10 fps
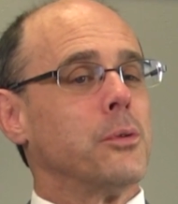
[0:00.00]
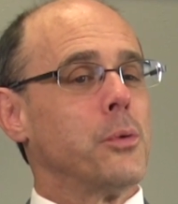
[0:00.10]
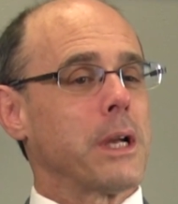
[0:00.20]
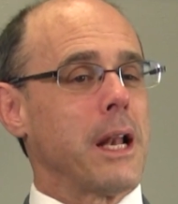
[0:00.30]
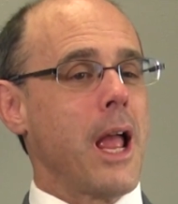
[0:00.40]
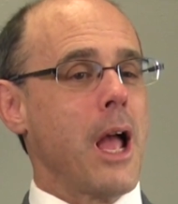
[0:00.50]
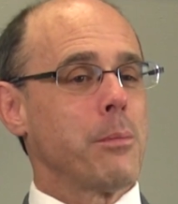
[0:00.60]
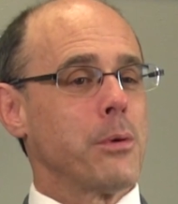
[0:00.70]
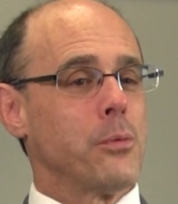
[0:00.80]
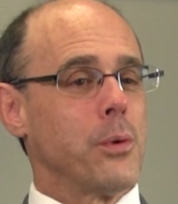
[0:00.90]
what can
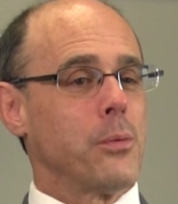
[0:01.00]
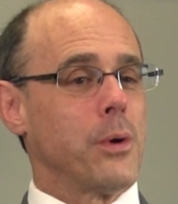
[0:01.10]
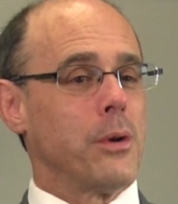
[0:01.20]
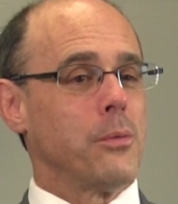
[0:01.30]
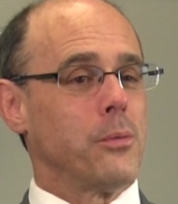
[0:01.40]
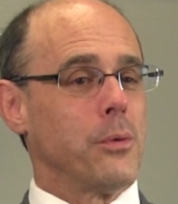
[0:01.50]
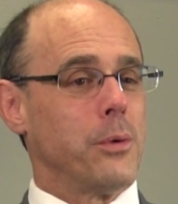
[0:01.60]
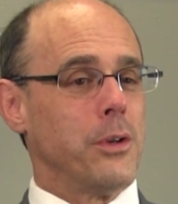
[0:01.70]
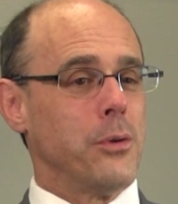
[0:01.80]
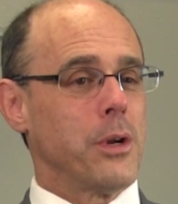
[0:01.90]
happen when,
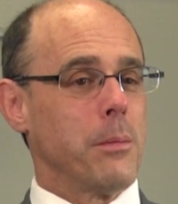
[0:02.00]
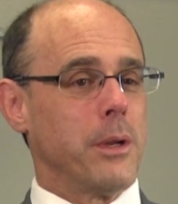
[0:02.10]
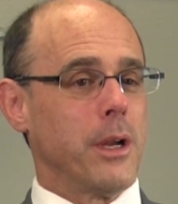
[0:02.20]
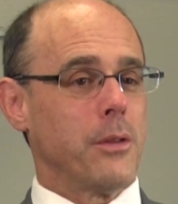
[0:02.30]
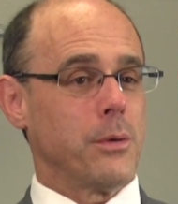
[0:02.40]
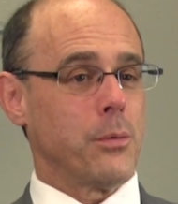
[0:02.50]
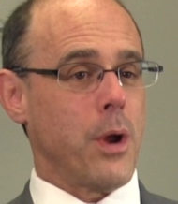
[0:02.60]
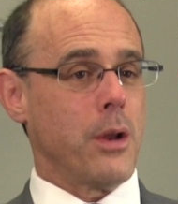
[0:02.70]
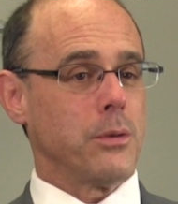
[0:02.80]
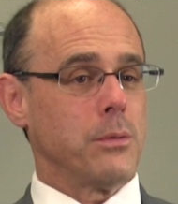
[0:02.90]
when, we do come together
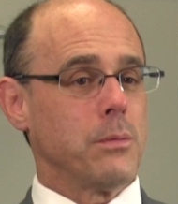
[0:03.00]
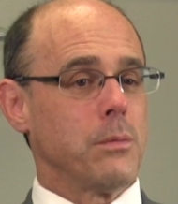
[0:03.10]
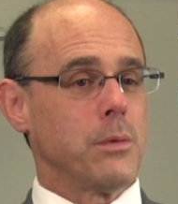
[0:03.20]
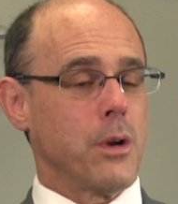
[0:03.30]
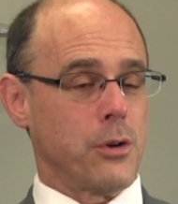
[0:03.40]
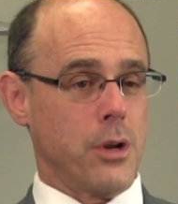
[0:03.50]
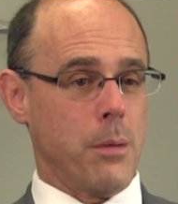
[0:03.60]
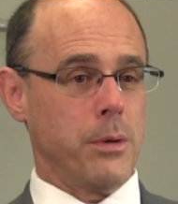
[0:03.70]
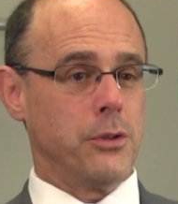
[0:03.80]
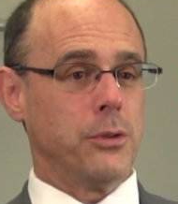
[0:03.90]
around our
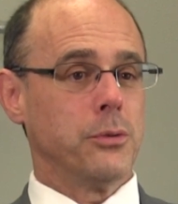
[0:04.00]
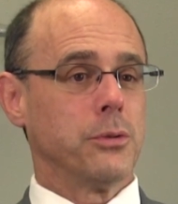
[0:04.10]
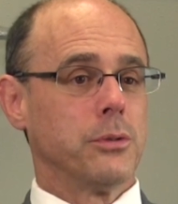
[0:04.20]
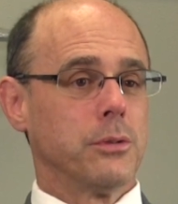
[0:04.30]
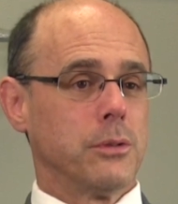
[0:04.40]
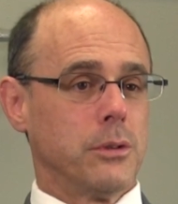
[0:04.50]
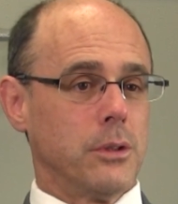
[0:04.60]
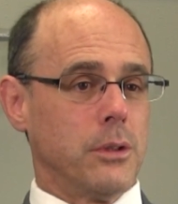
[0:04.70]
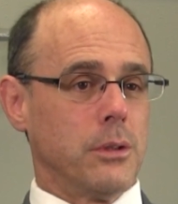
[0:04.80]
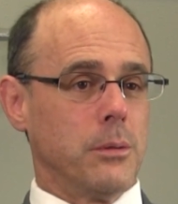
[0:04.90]
top issues. Mm-hmm.
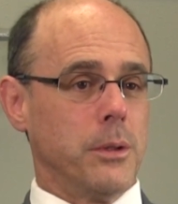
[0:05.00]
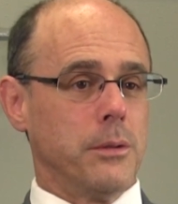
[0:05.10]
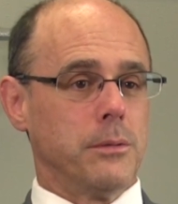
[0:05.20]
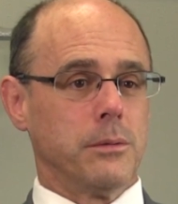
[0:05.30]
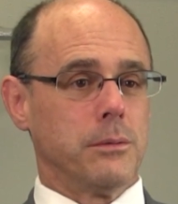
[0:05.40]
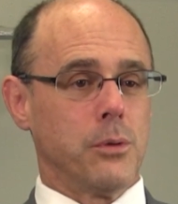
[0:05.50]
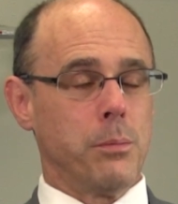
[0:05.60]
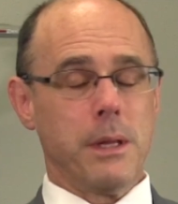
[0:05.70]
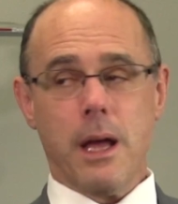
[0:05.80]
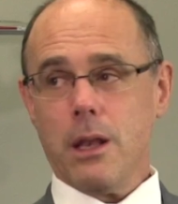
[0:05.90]
I mean, it
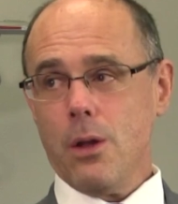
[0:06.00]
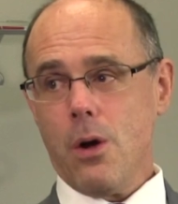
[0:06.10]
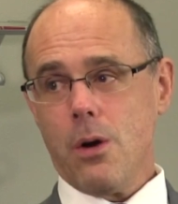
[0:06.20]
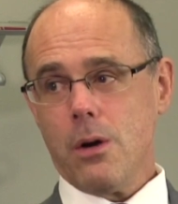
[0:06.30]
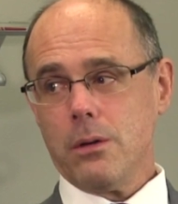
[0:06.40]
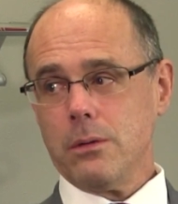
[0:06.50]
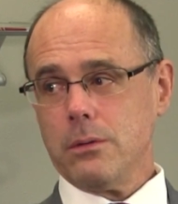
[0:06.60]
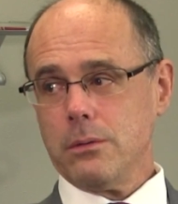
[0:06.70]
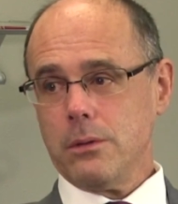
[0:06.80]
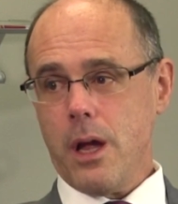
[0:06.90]
won't be that long
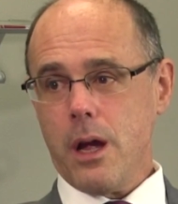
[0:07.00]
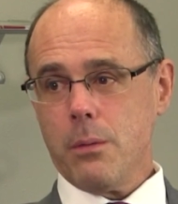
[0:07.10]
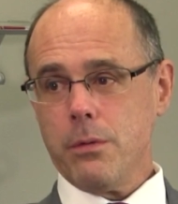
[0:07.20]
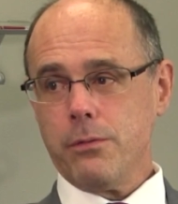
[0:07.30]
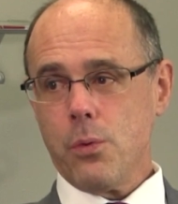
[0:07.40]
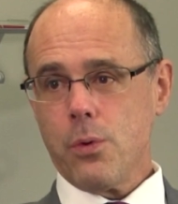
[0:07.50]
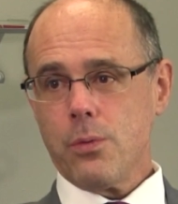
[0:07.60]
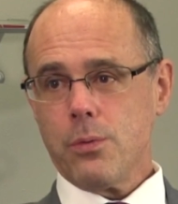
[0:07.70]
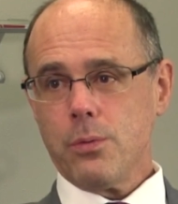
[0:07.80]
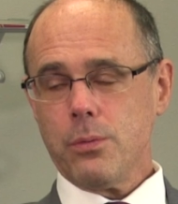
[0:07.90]
now
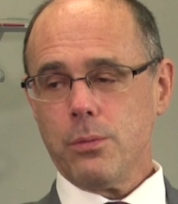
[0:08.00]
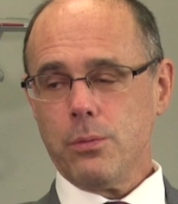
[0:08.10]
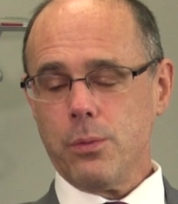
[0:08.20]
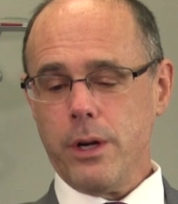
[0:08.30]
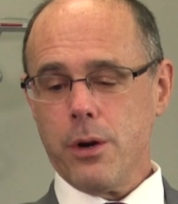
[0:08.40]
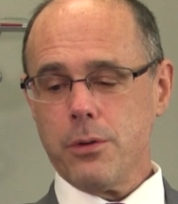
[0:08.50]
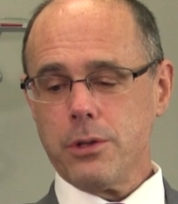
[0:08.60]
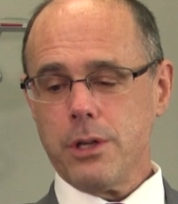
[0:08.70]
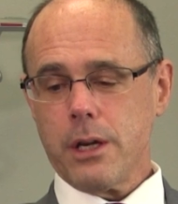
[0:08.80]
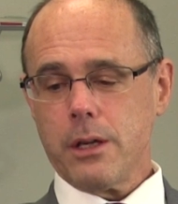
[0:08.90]
before we are
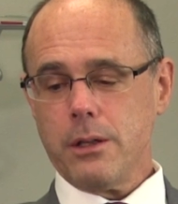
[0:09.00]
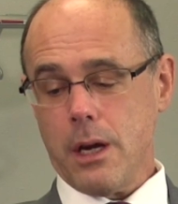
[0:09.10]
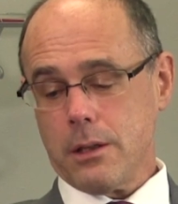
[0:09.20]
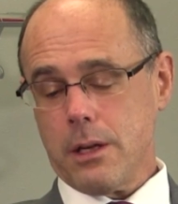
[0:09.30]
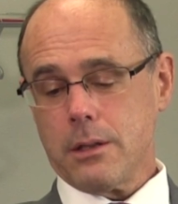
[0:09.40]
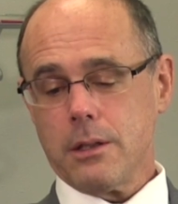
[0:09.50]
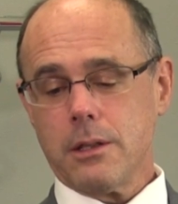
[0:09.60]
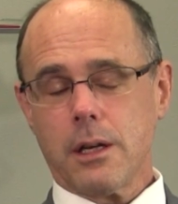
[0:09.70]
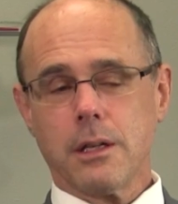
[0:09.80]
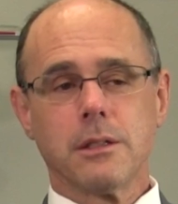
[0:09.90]
the second, Youngstown's the
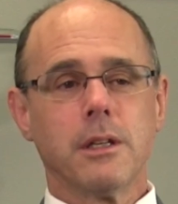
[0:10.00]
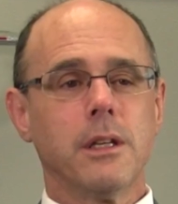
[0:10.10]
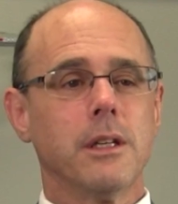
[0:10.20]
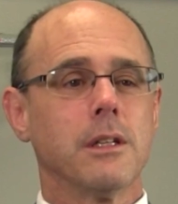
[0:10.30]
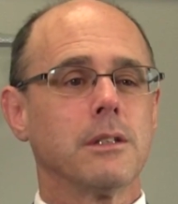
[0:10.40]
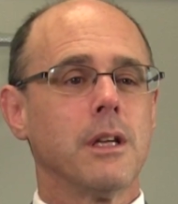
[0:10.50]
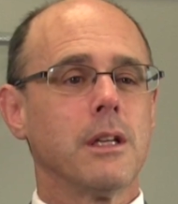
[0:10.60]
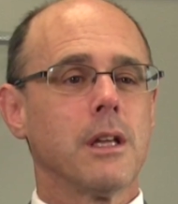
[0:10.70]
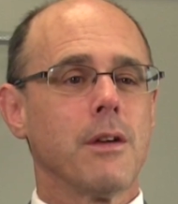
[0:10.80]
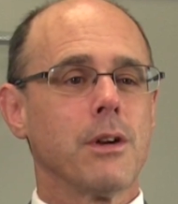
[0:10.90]
second city in the
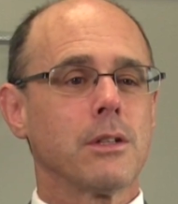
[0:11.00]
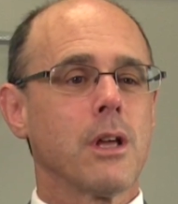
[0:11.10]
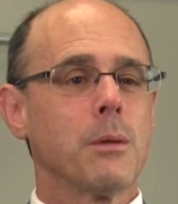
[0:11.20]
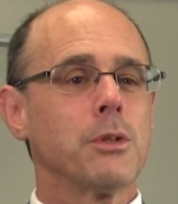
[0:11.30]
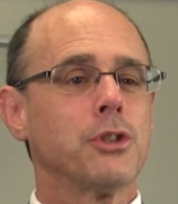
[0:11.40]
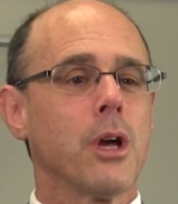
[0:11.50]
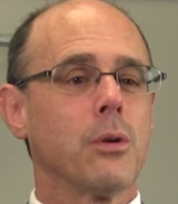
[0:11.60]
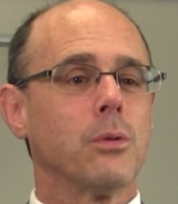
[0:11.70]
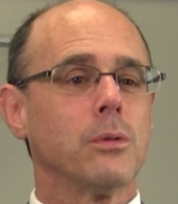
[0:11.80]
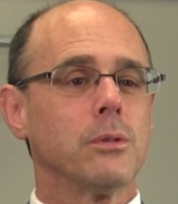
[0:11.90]
state to have an autonomous
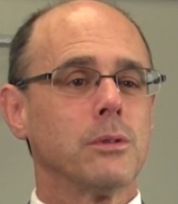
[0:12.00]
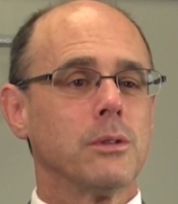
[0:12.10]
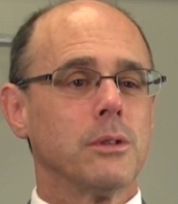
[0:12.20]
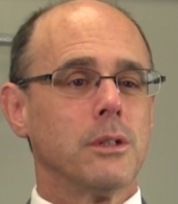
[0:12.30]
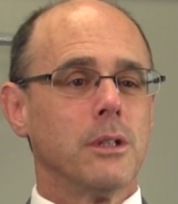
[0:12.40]
shuttle. Right.